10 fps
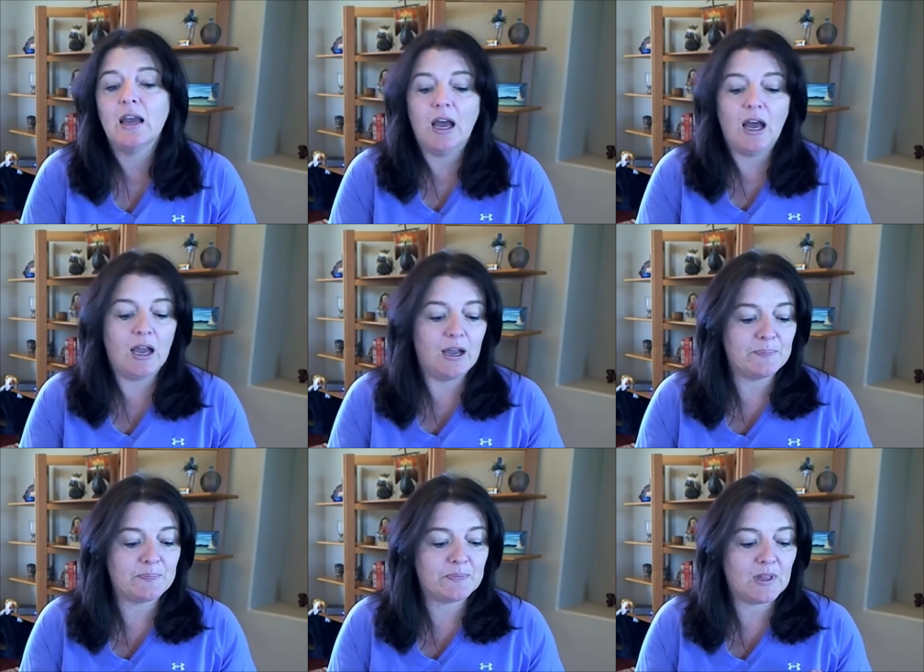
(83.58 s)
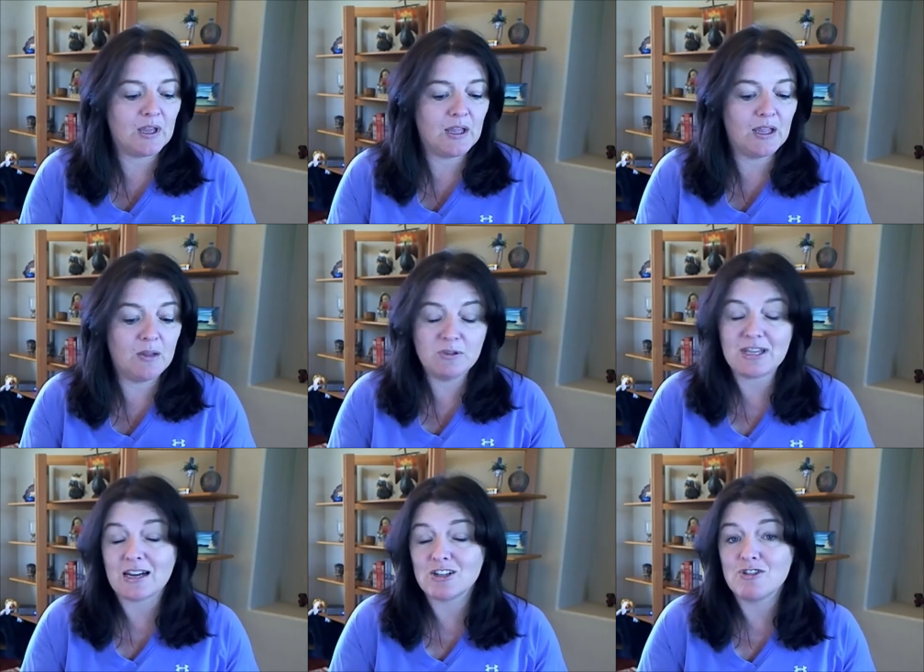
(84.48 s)
um, it was
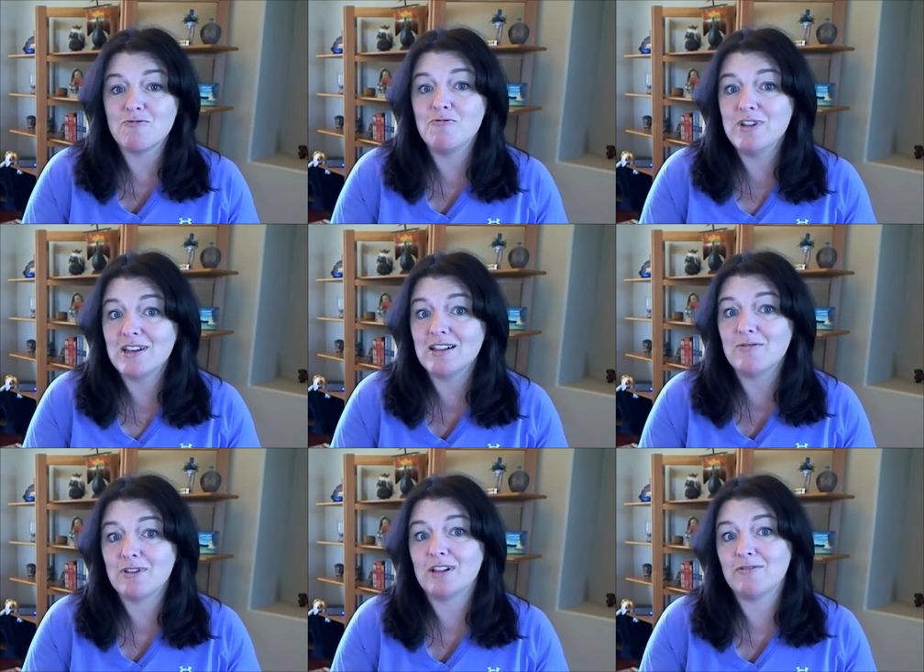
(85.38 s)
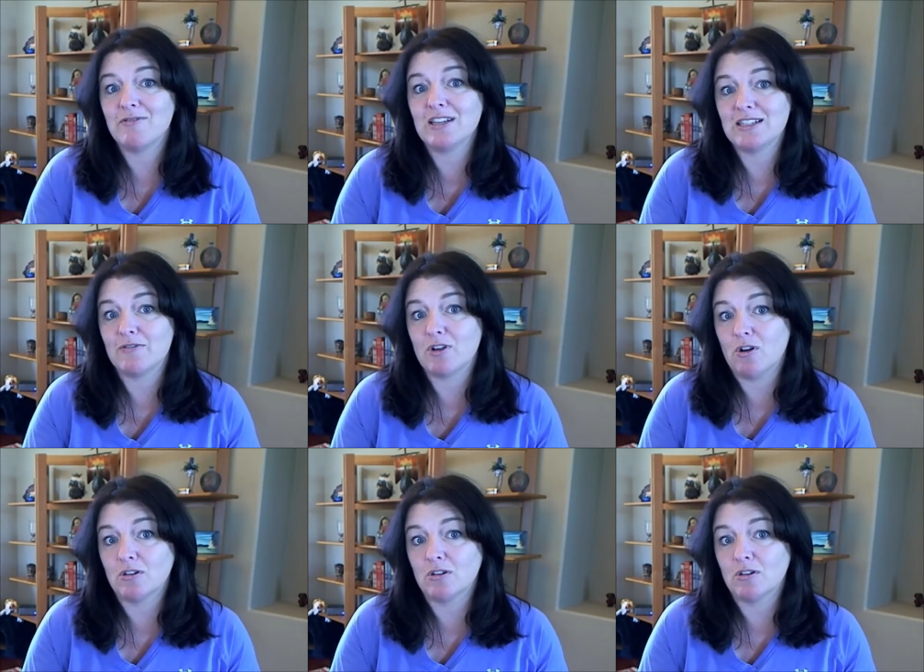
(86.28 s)
actually really, really, really difficult.